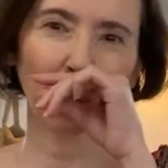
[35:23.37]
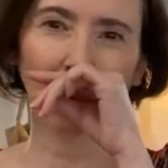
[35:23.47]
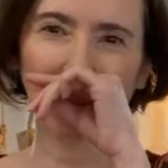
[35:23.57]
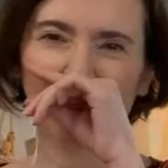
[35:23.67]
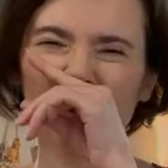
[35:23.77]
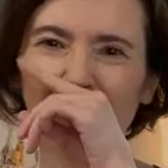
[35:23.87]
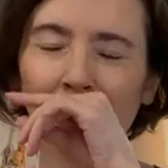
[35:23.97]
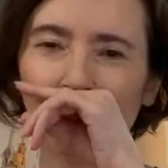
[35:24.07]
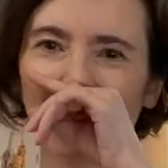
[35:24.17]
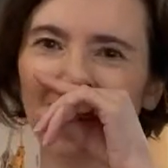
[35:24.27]
Voilà.
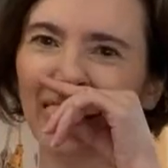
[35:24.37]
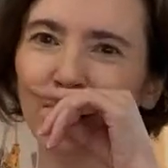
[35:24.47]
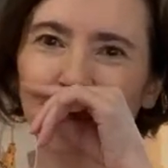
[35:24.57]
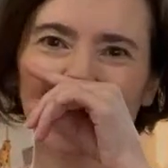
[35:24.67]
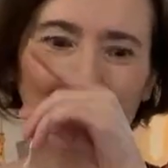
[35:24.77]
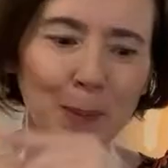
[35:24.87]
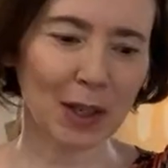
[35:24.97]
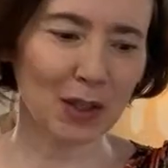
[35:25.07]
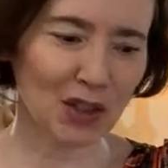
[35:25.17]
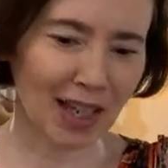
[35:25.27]
Thank you so
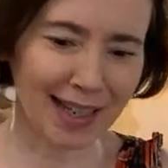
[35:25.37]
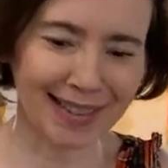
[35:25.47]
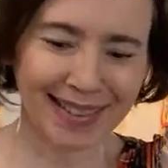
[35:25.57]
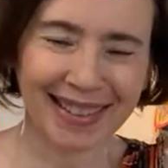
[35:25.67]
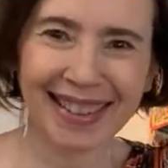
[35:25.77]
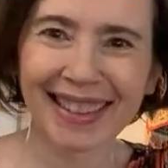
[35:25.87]
much, guys.